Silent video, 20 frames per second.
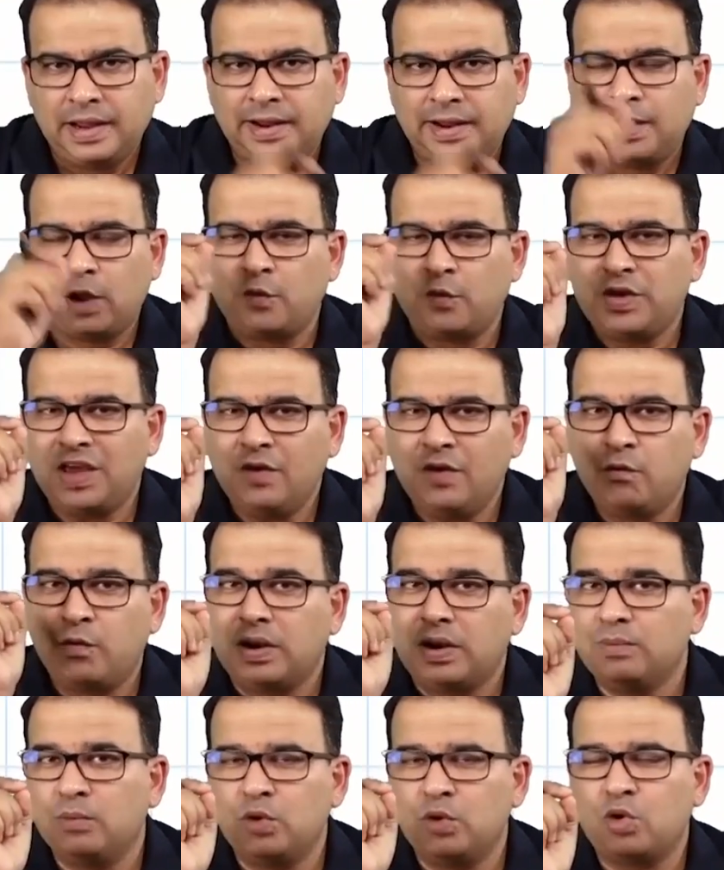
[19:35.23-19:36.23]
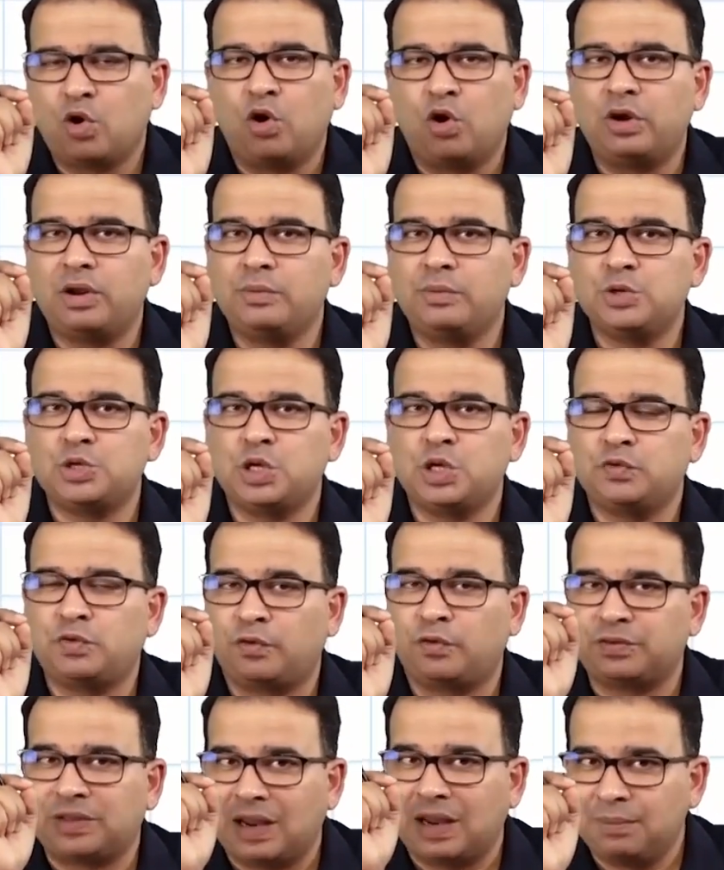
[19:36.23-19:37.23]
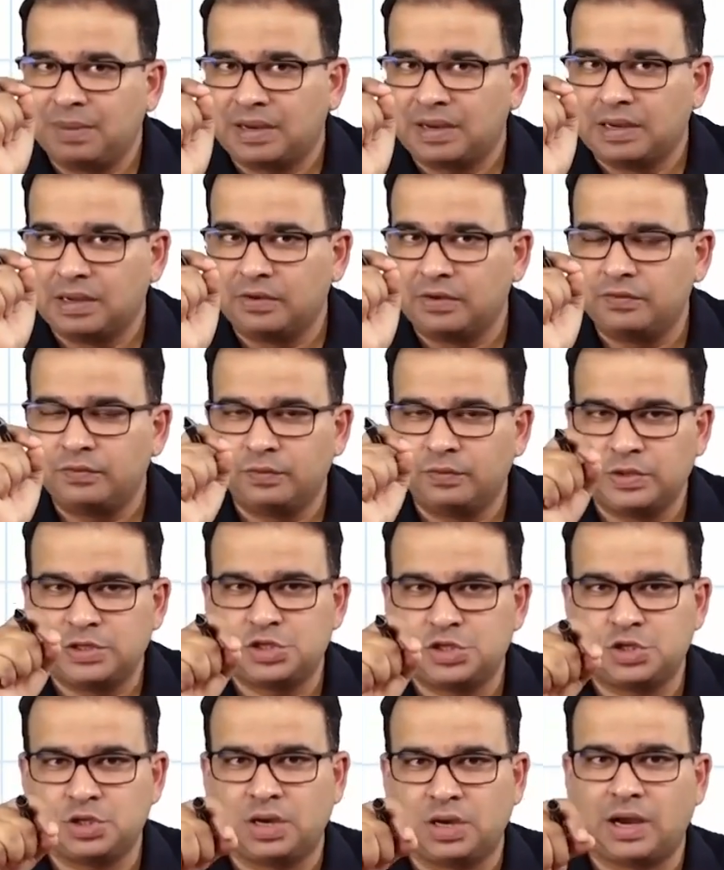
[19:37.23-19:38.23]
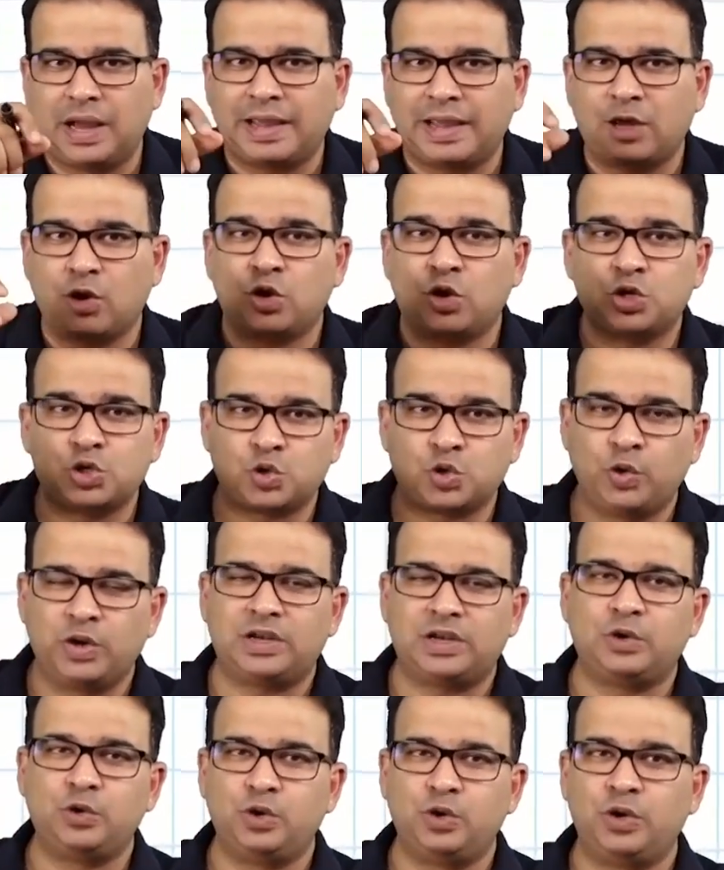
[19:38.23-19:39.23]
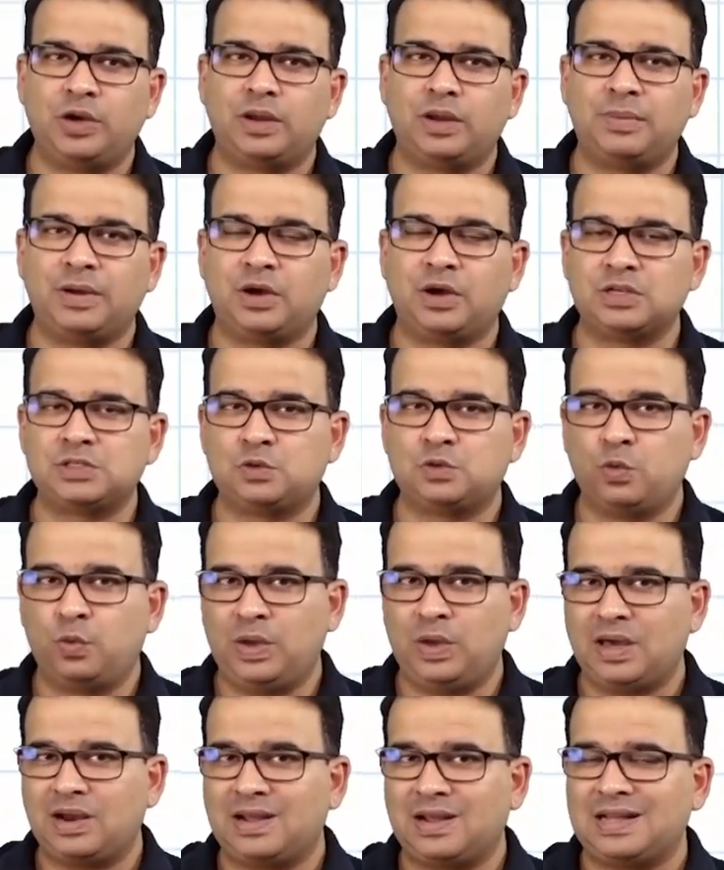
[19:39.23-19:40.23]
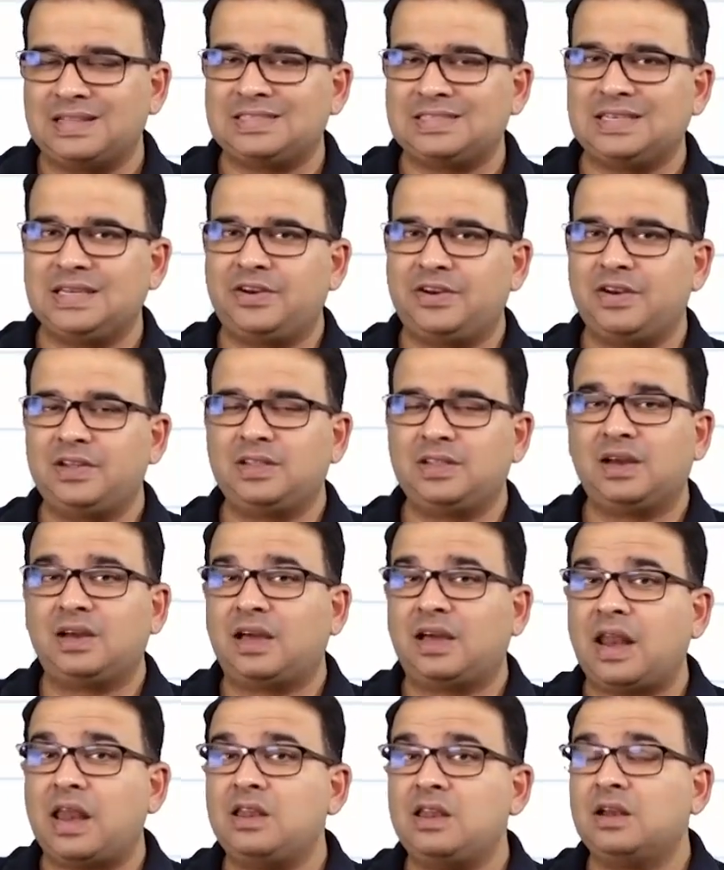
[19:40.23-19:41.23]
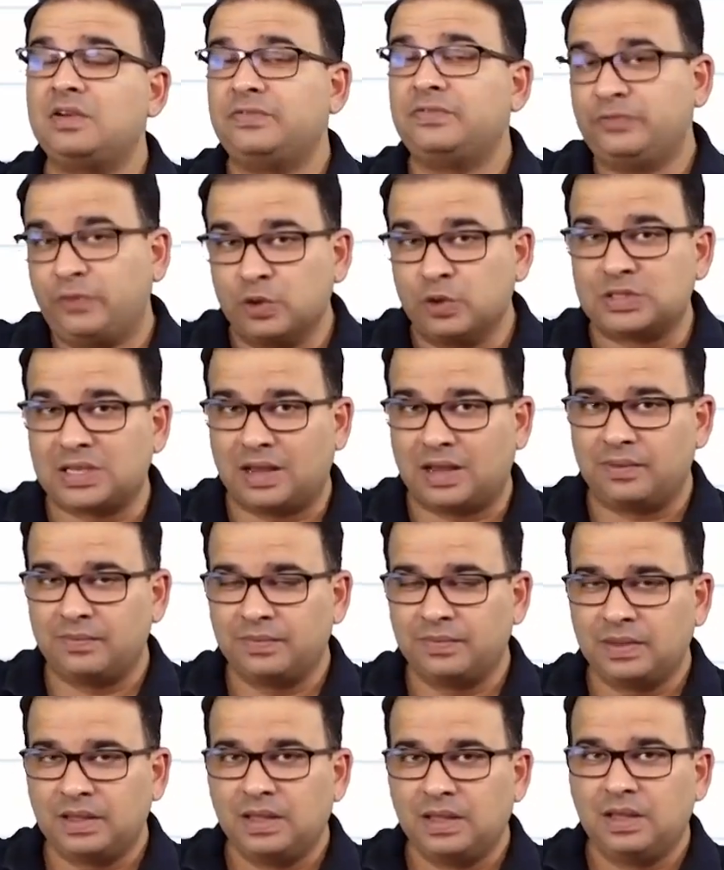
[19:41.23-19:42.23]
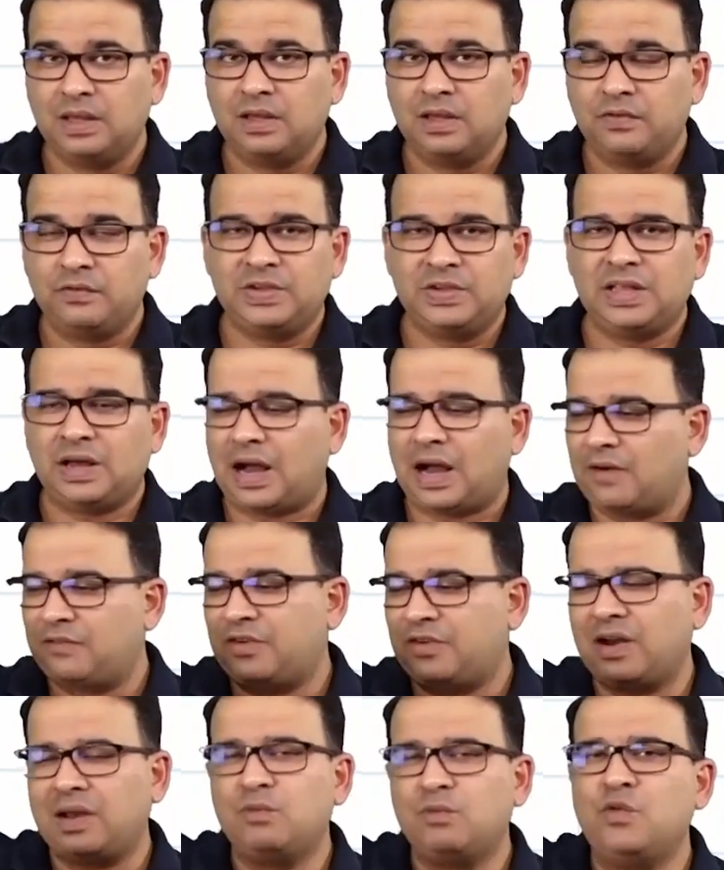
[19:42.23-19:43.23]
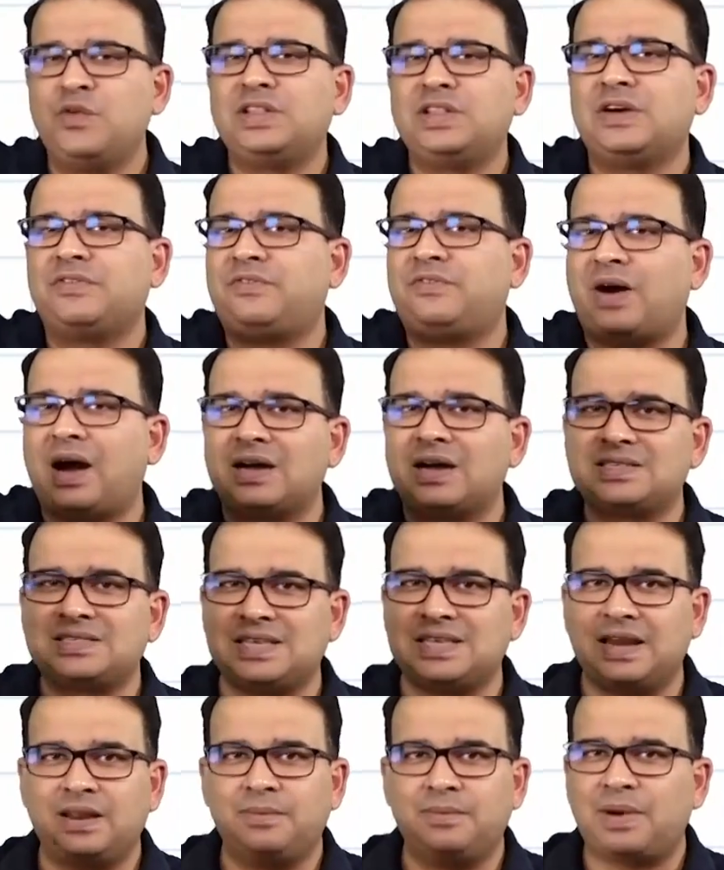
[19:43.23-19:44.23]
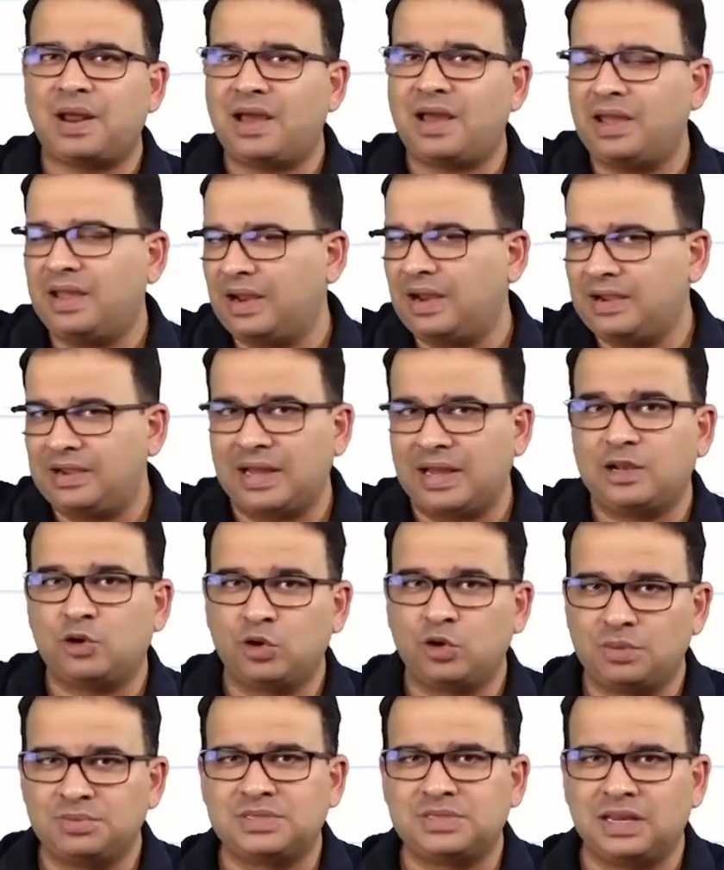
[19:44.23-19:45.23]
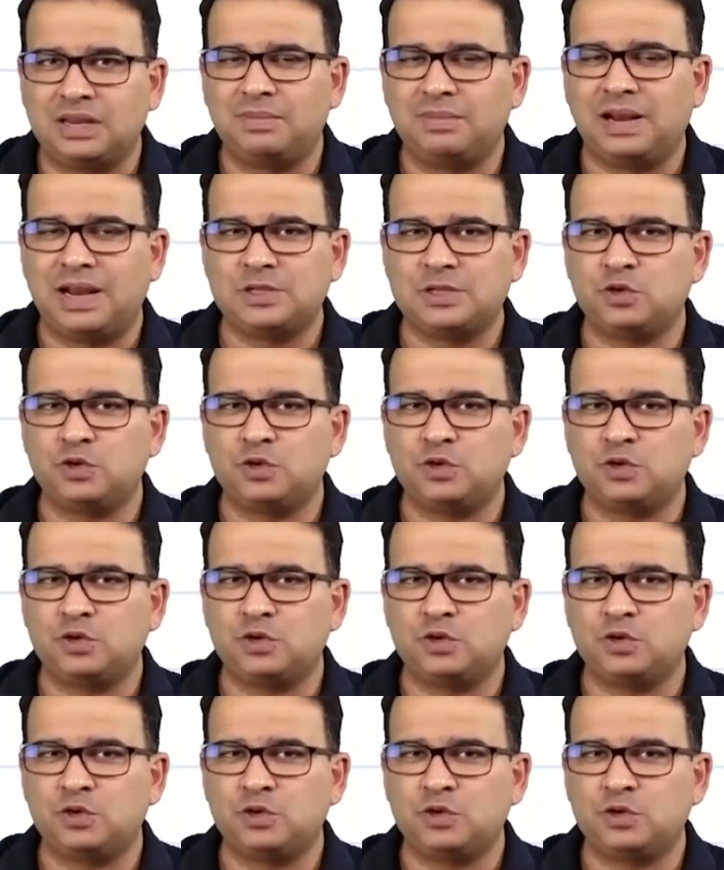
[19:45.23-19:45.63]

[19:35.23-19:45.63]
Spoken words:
Now we have one more contribution of ophthalmic nerve, which I cannot show it to you here because we are considering the cranial fossa after removing the falx cerebri and tentorium cerebelli.